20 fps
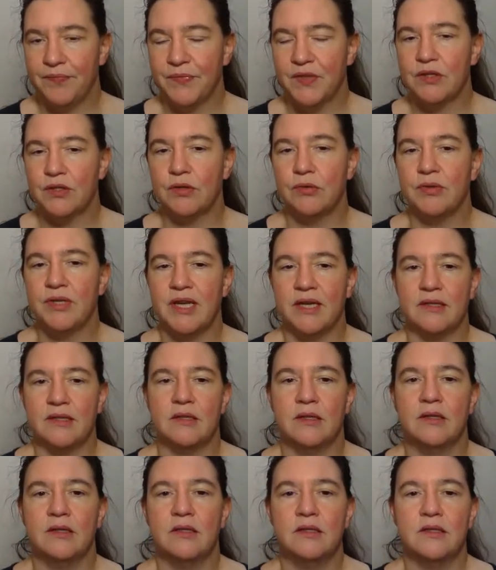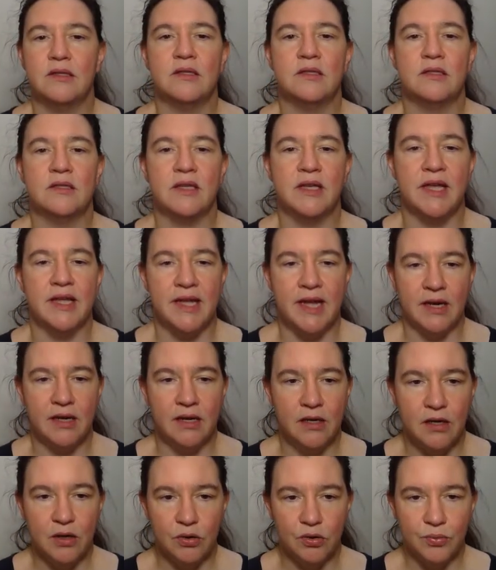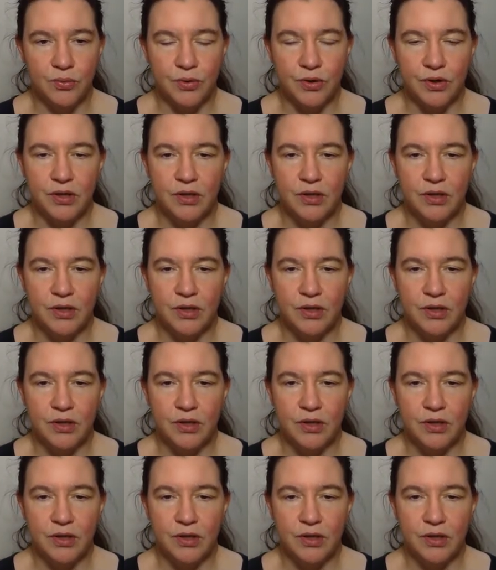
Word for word: So yes, this is again a code word.